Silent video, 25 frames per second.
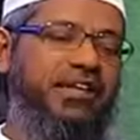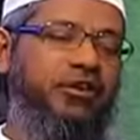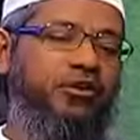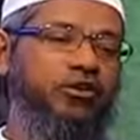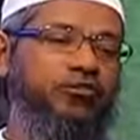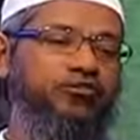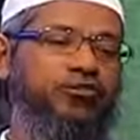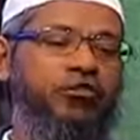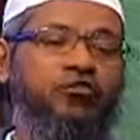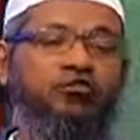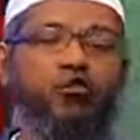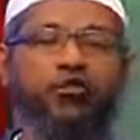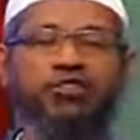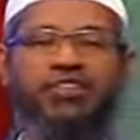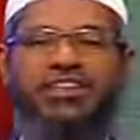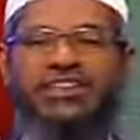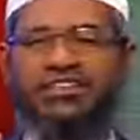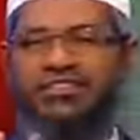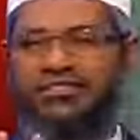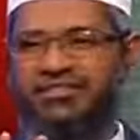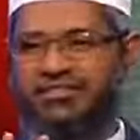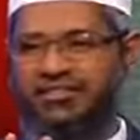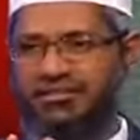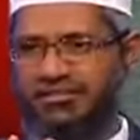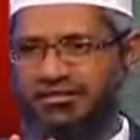he looks for four
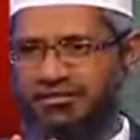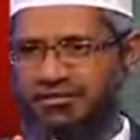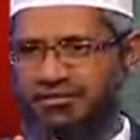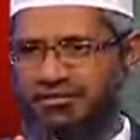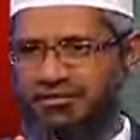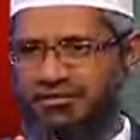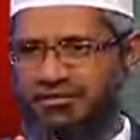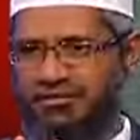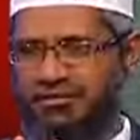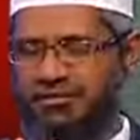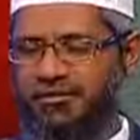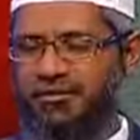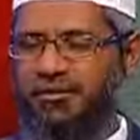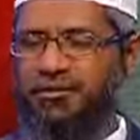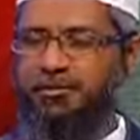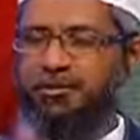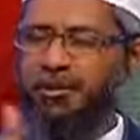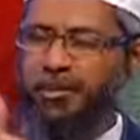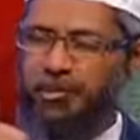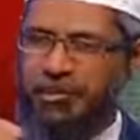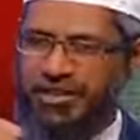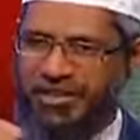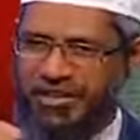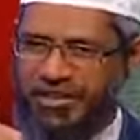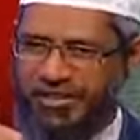things
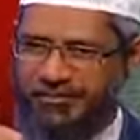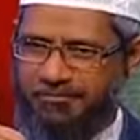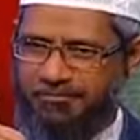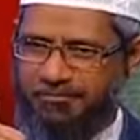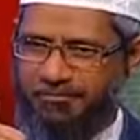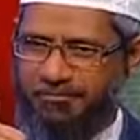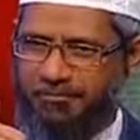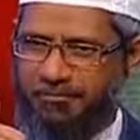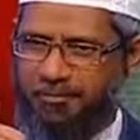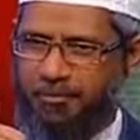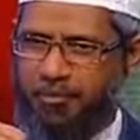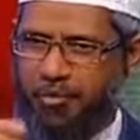beauty,